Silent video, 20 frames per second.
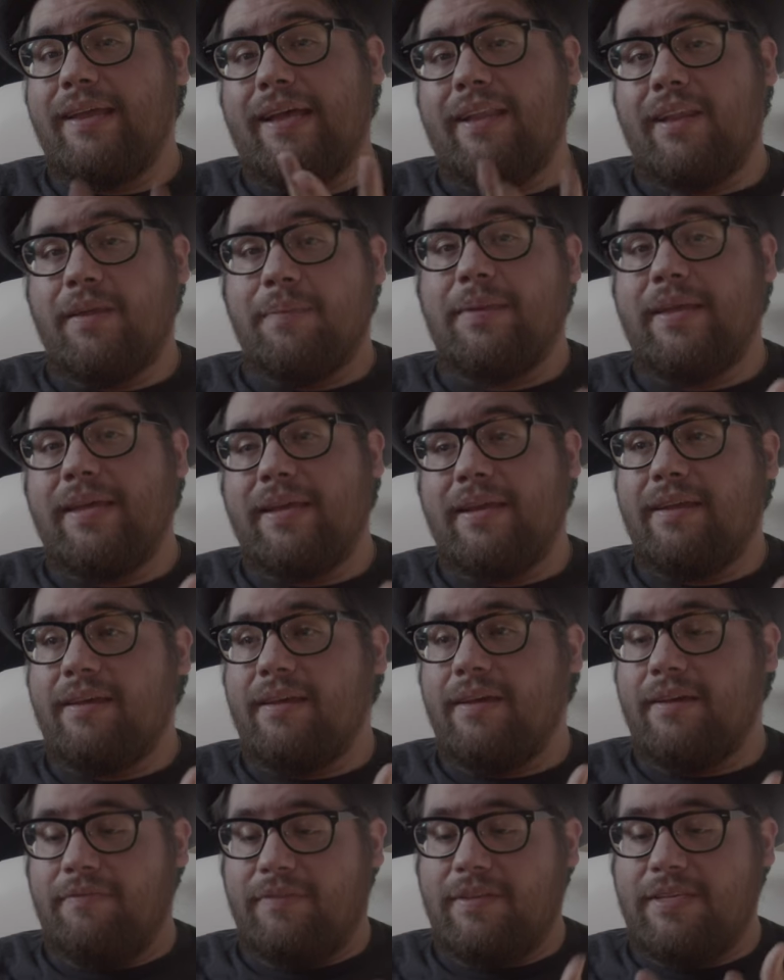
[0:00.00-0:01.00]
element
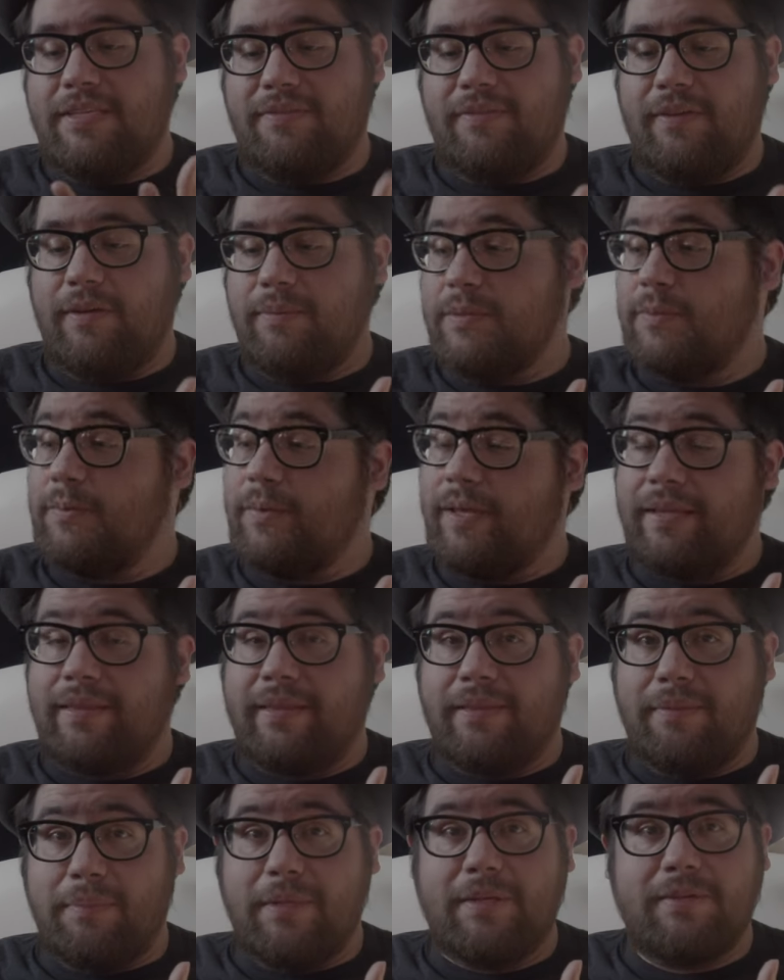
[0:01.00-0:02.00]
of these films
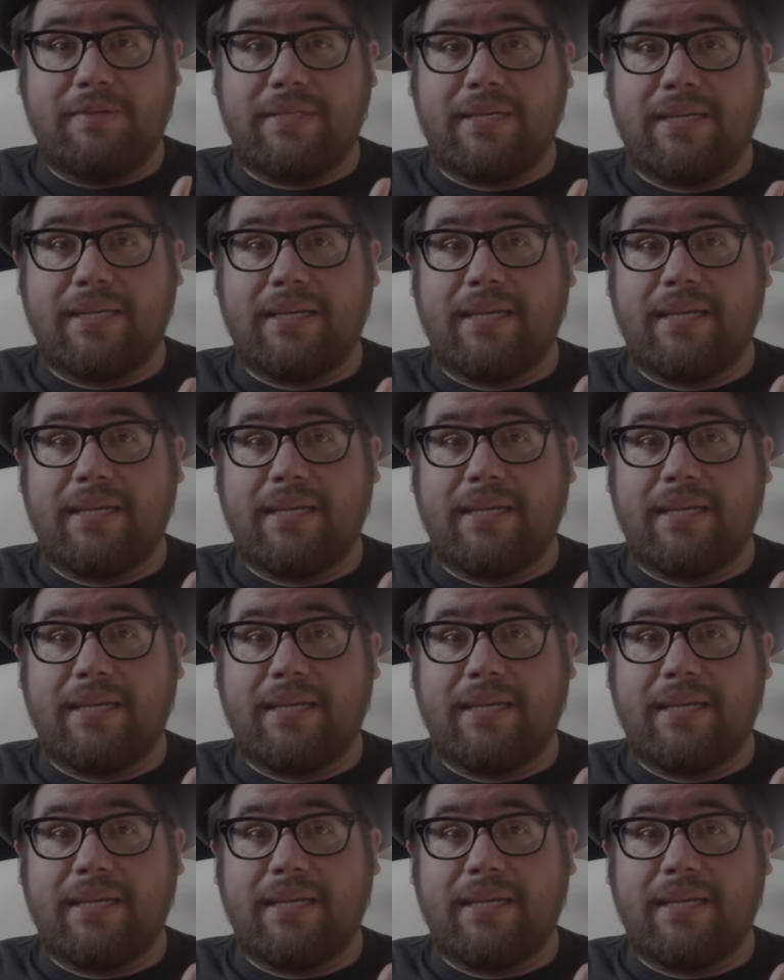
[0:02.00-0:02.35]
without the music.